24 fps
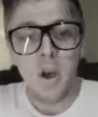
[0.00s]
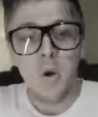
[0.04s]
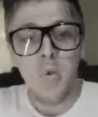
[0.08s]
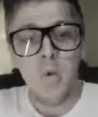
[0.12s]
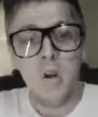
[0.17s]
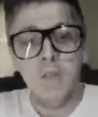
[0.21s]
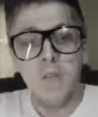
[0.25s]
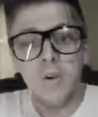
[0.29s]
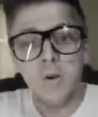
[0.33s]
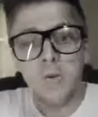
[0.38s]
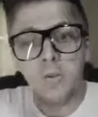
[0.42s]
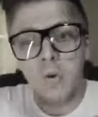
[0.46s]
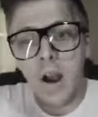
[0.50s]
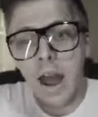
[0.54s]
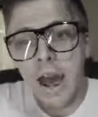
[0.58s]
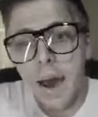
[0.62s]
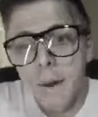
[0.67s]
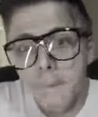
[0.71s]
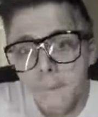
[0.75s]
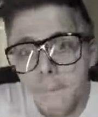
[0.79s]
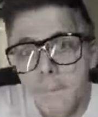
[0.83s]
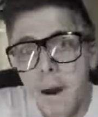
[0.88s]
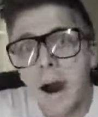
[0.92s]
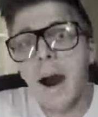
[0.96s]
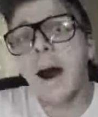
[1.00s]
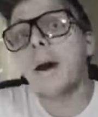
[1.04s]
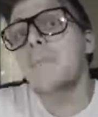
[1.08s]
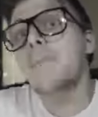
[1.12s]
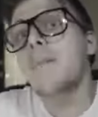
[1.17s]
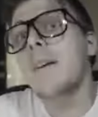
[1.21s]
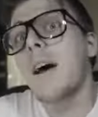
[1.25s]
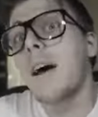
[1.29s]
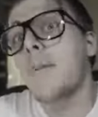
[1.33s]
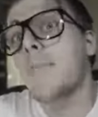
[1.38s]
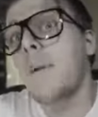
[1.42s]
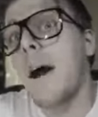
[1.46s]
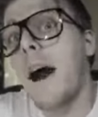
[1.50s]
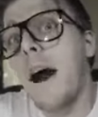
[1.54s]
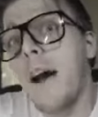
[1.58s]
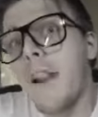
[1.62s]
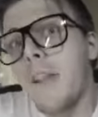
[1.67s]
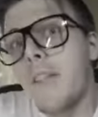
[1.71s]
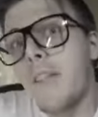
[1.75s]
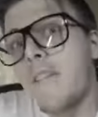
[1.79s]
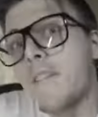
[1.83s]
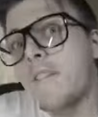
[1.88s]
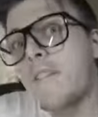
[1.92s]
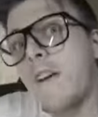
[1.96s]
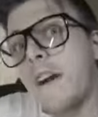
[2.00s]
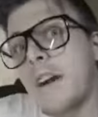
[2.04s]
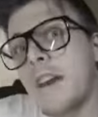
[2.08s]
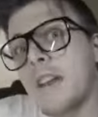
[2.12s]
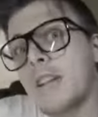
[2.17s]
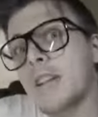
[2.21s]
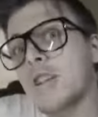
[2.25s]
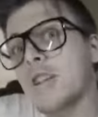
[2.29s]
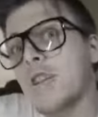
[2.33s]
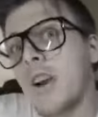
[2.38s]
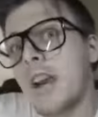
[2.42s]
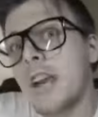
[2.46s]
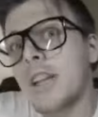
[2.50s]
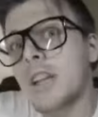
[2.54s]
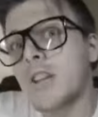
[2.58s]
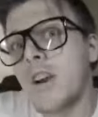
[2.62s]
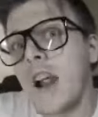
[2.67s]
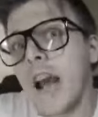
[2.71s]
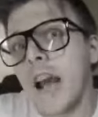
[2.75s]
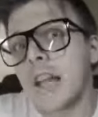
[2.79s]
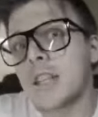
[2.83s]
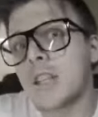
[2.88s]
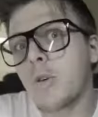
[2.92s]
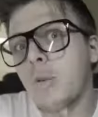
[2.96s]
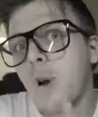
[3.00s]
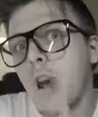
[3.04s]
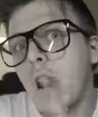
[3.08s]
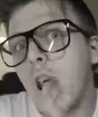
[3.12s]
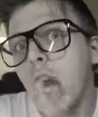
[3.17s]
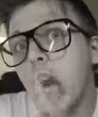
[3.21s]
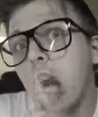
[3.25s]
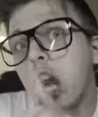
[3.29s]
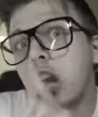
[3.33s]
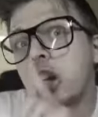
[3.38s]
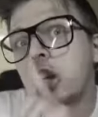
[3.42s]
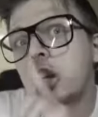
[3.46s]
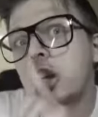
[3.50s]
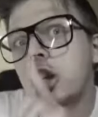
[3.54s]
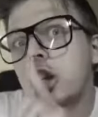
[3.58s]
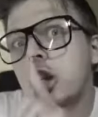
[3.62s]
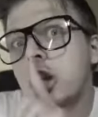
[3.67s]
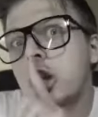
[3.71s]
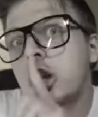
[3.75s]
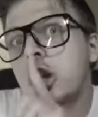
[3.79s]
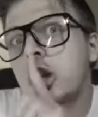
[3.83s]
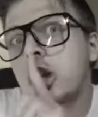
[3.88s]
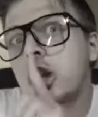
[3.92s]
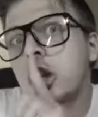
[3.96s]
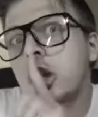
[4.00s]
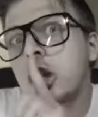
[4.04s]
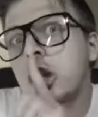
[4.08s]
when the rat popped up out of the fucking train tracks and went, shh,